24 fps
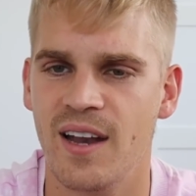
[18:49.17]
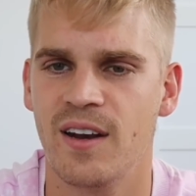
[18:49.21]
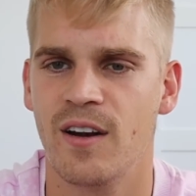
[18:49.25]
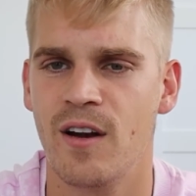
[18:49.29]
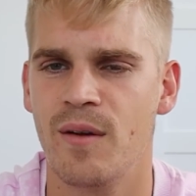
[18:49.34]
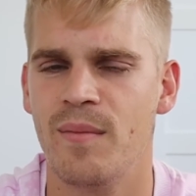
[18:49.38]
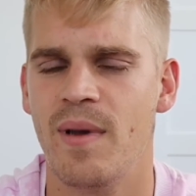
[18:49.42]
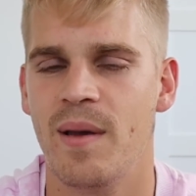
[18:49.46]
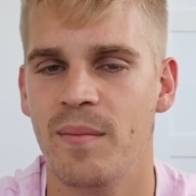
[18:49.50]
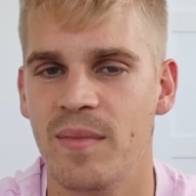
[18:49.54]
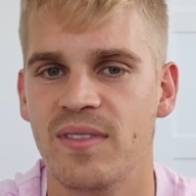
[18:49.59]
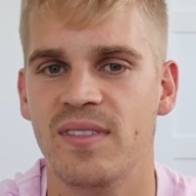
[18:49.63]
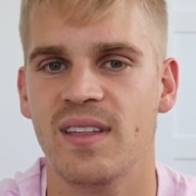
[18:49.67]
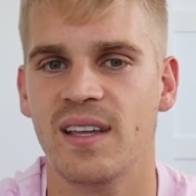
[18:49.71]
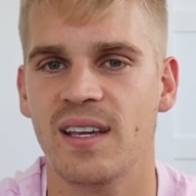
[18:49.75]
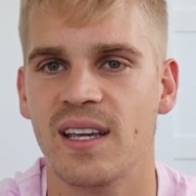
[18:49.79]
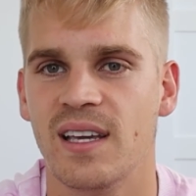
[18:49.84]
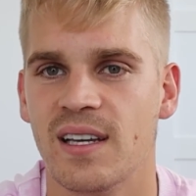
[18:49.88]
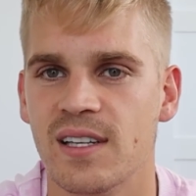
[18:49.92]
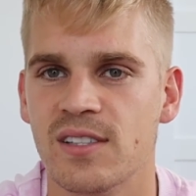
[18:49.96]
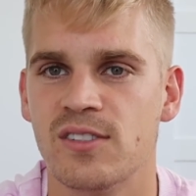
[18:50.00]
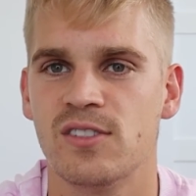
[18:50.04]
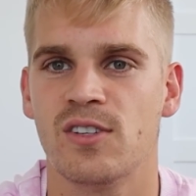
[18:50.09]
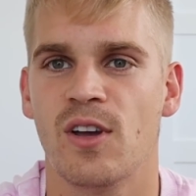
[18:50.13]
And I remember
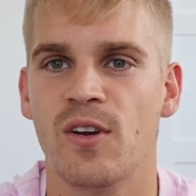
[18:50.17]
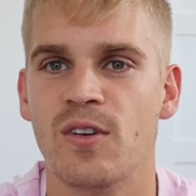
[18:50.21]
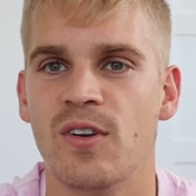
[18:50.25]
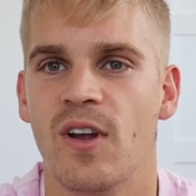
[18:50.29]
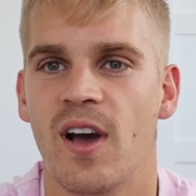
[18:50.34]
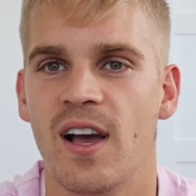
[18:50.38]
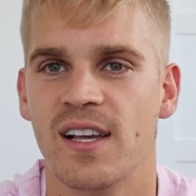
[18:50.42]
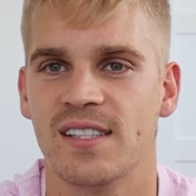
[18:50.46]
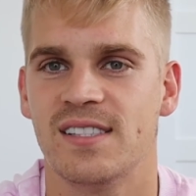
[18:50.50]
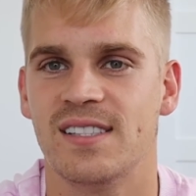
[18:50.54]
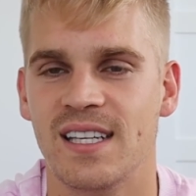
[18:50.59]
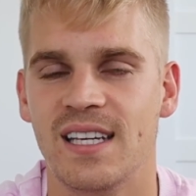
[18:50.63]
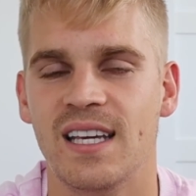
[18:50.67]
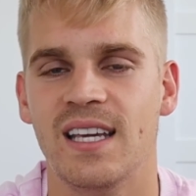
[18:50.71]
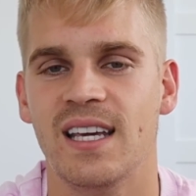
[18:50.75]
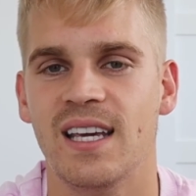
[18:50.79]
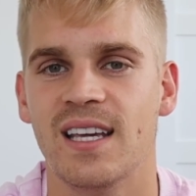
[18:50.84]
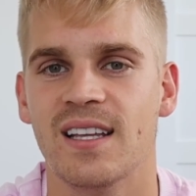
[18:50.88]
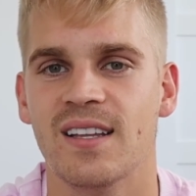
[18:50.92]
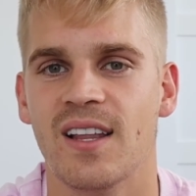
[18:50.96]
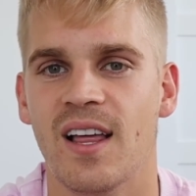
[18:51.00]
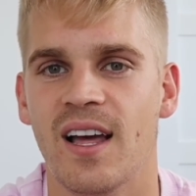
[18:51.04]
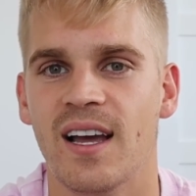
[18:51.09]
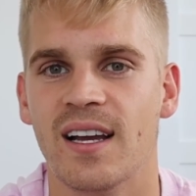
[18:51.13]
thinking it's so nice to
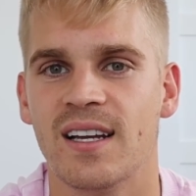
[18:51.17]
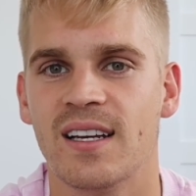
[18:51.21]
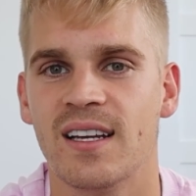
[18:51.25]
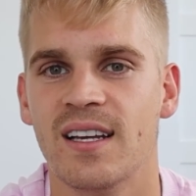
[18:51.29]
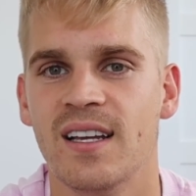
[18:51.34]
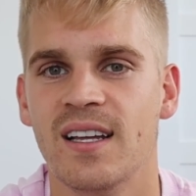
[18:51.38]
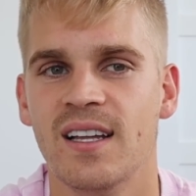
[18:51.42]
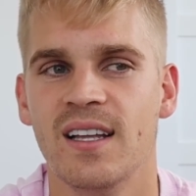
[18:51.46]
hear like